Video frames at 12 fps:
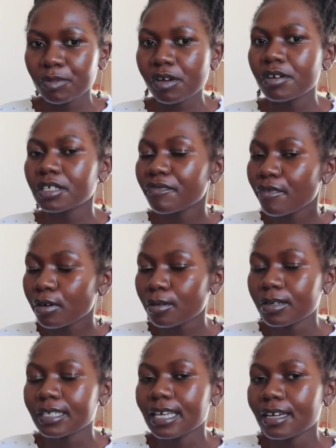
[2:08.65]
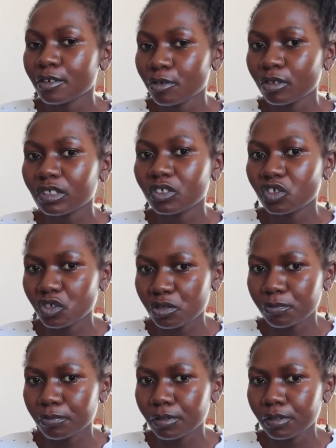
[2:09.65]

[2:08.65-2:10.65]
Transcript: because faux locks are not cheap.